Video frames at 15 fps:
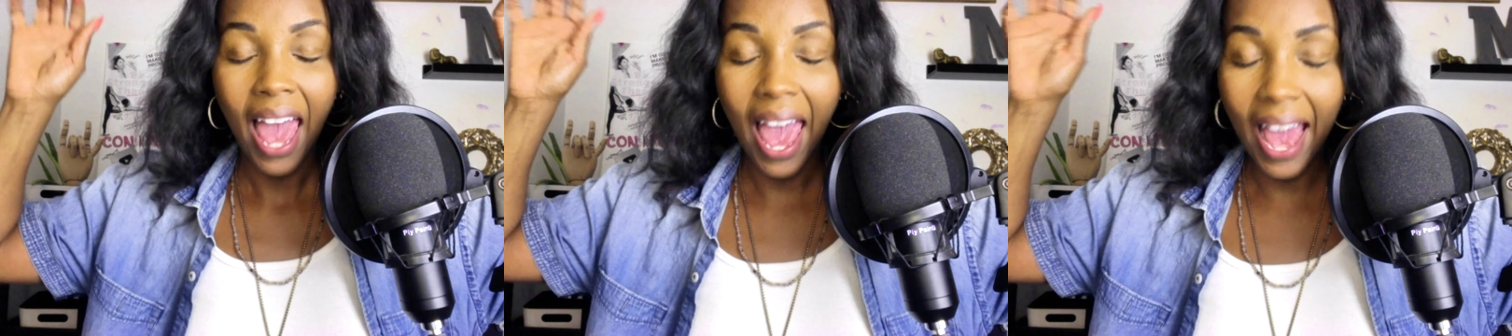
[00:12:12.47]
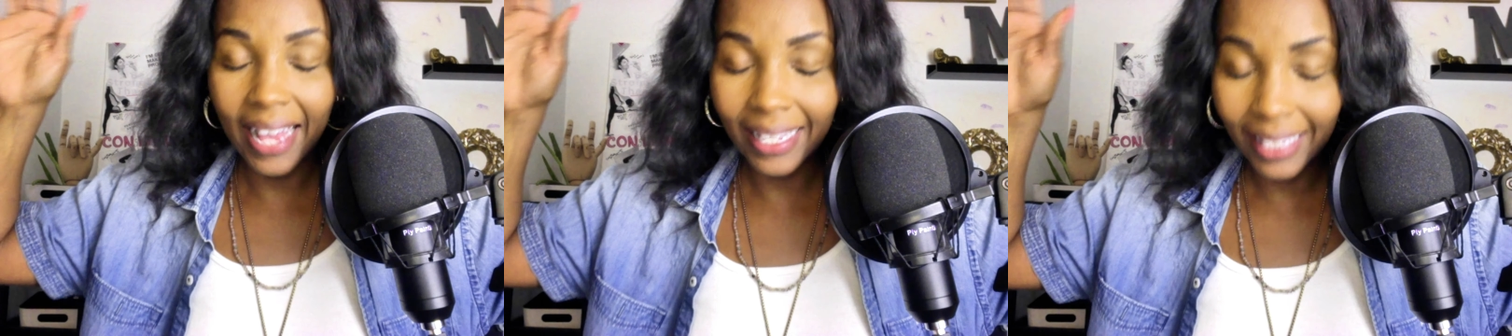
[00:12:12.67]

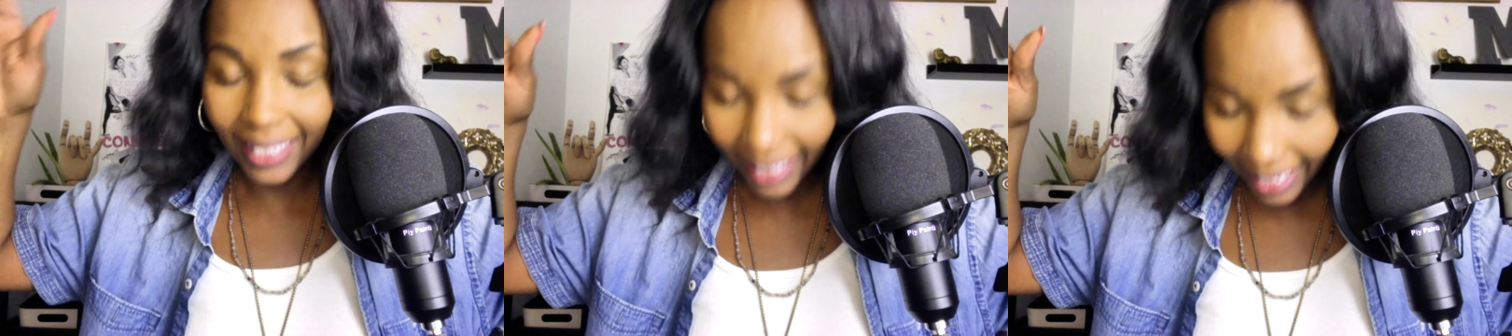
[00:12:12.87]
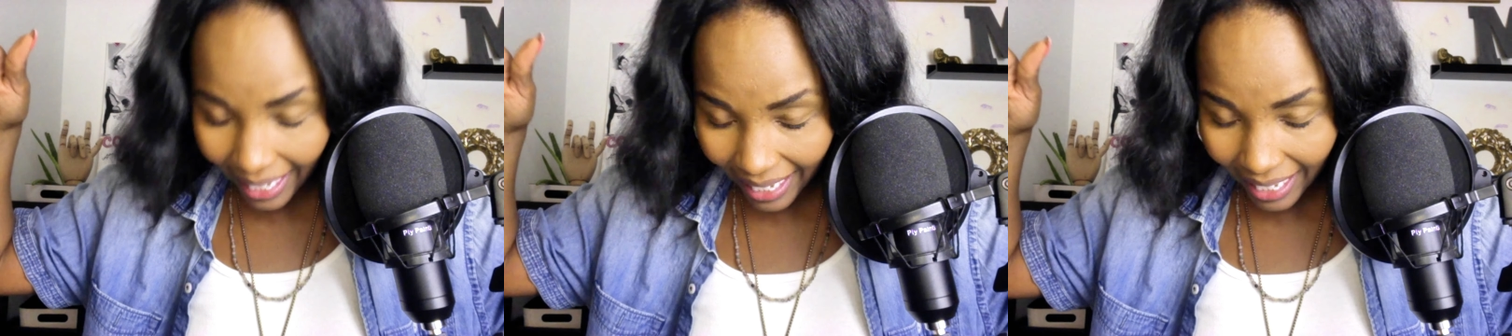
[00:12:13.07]
and
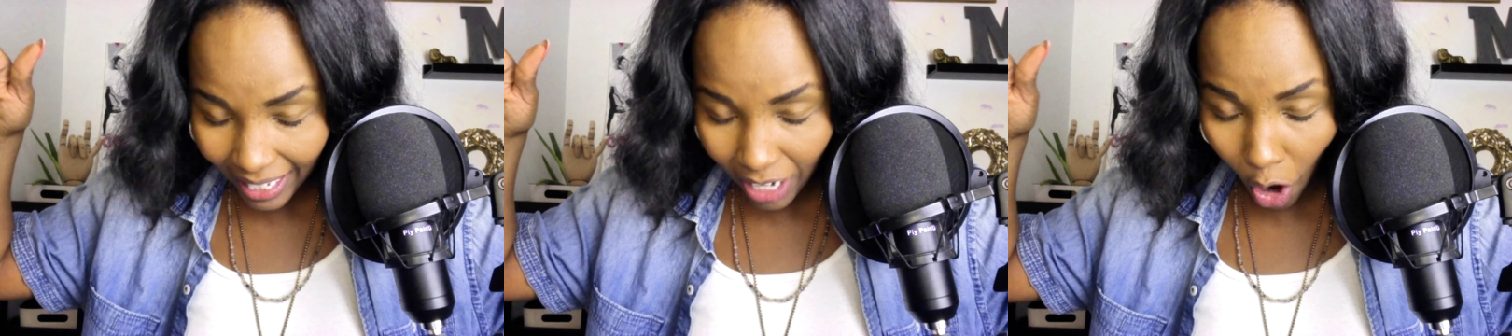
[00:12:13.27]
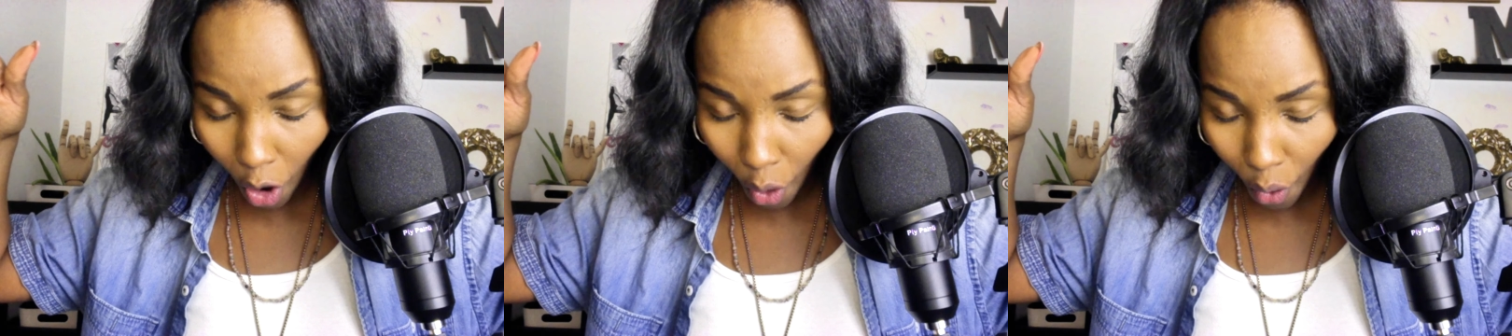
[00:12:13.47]

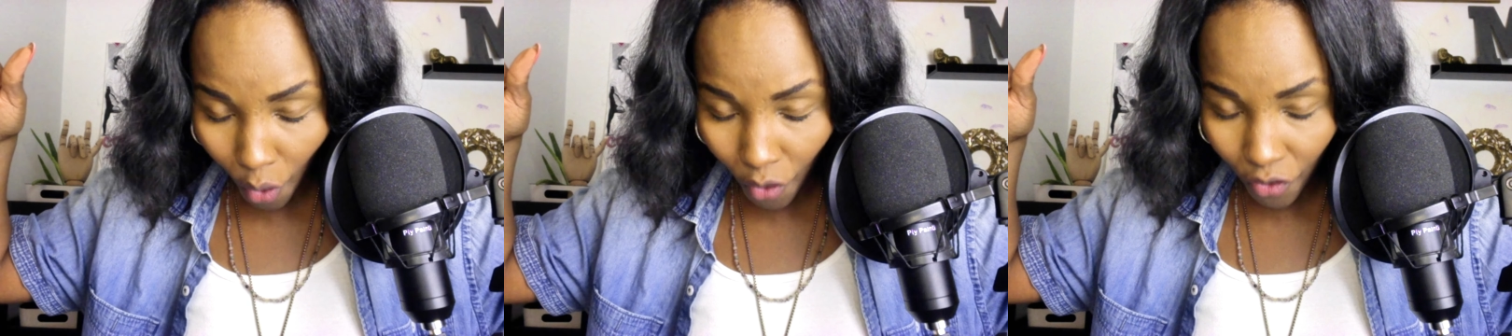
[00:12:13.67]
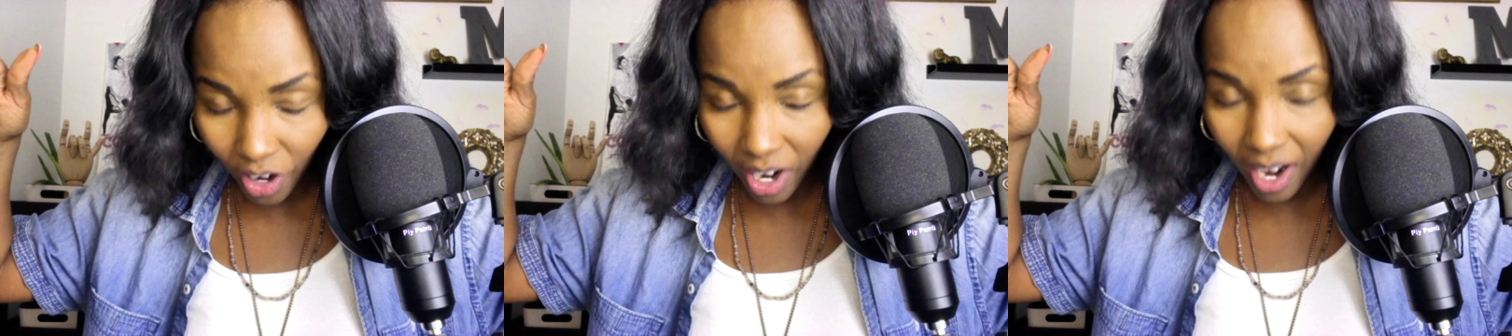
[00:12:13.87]
lean
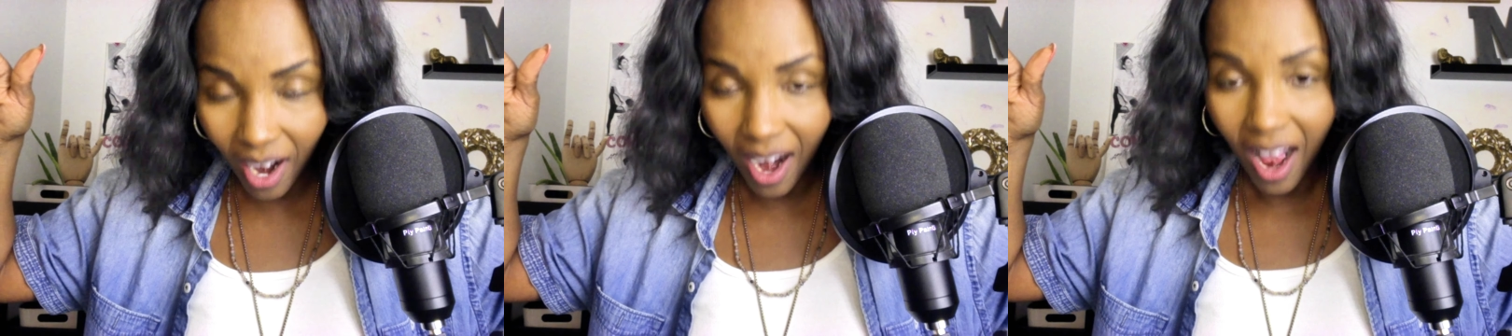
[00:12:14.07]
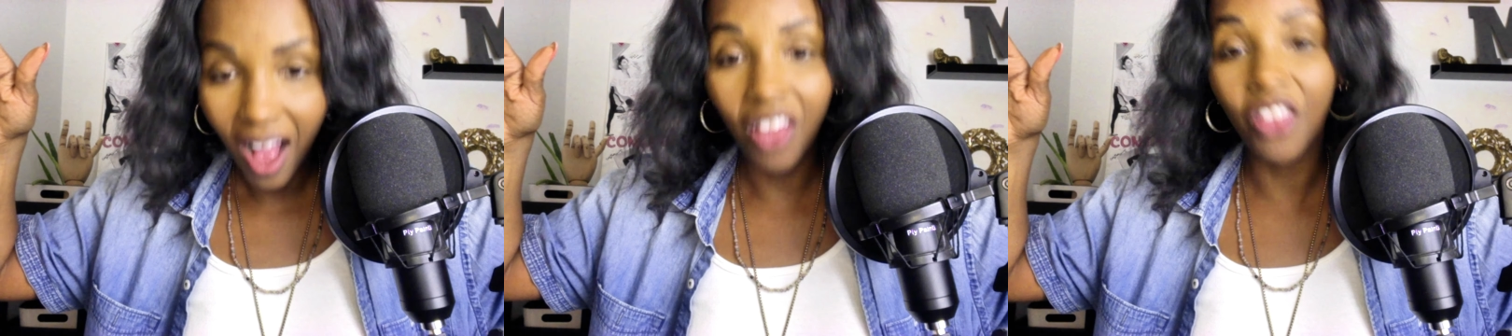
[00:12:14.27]

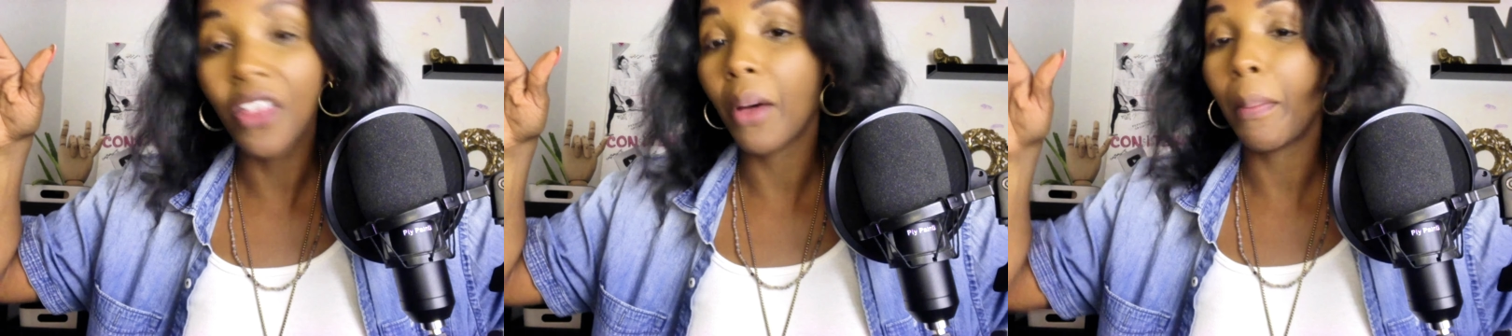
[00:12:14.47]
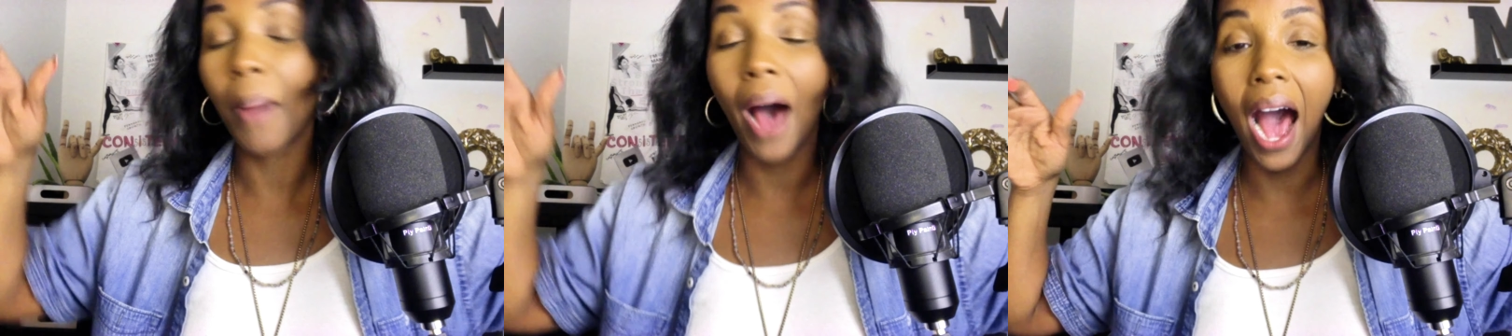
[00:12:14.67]
over
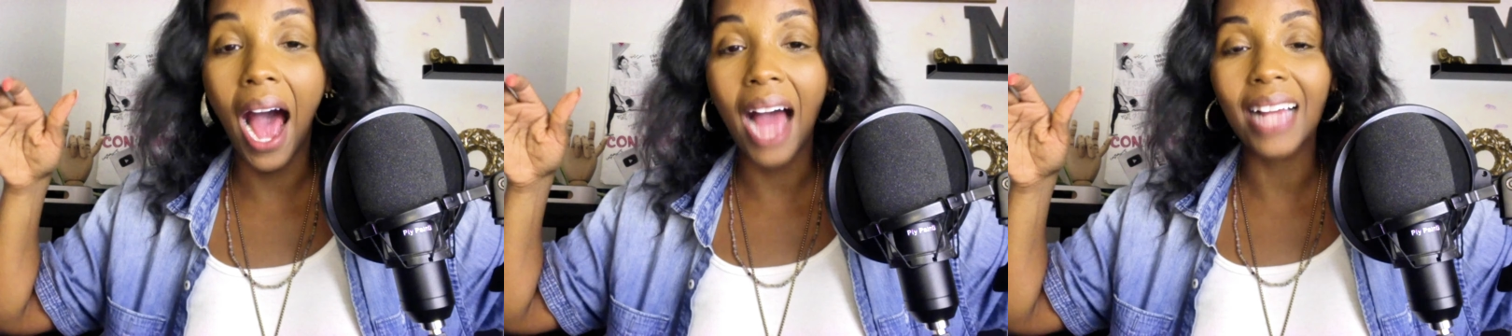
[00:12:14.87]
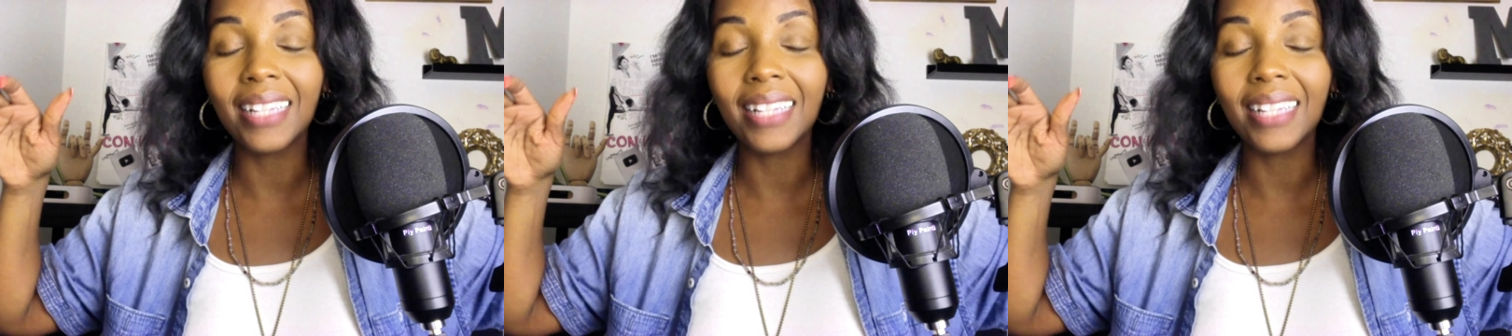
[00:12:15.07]
the pot.